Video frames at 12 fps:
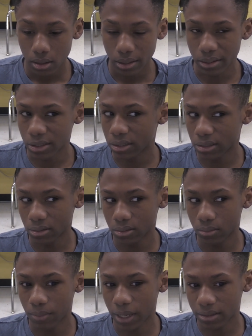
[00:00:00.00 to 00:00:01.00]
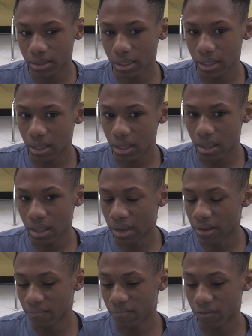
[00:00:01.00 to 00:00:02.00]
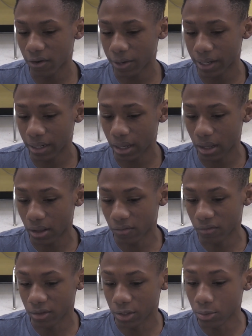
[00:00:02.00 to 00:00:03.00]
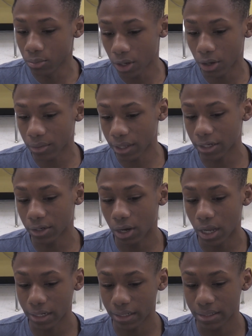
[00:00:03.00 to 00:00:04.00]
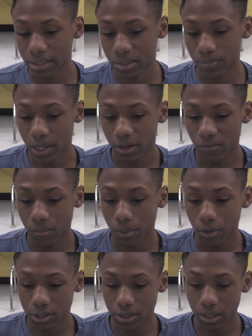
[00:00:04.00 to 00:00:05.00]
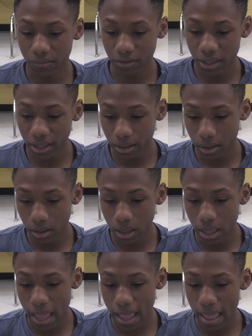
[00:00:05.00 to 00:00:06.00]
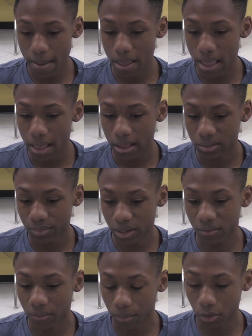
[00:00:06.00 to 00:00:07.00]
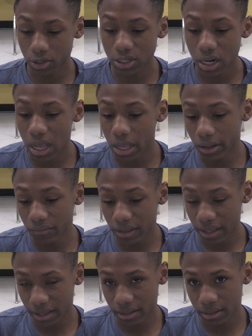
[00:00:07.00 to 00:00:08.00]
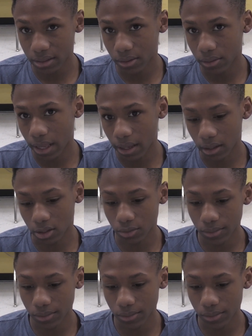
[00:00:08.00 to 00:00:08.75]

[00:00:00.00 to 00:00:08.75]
it's basically an inferring of, you know, that your audience is made of a portion of it's made of a portion of kids, so like a